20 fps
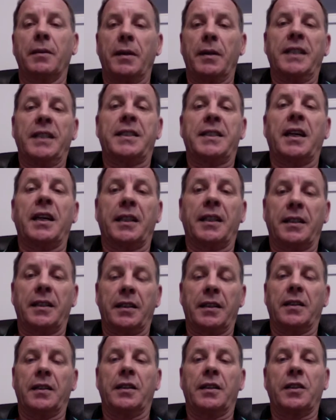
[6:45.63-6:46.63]
It's like
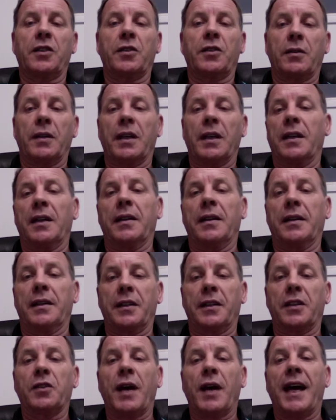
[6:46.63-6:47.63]

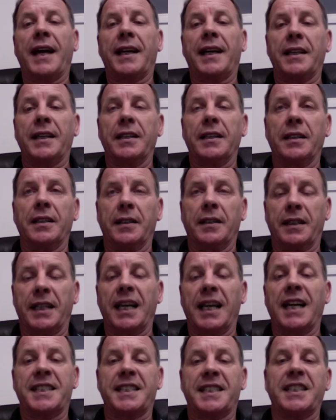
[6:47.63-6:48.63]
the crack in the
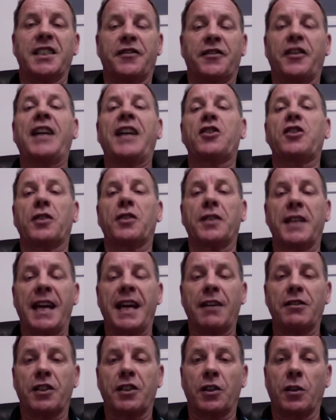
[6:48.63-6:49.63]
glass, it's fractured now,
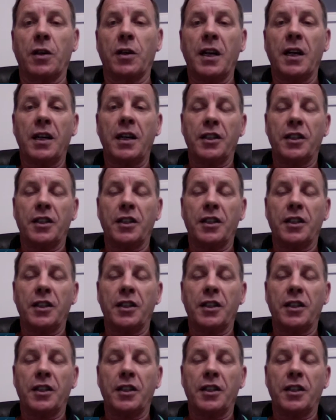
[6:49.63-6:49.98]
so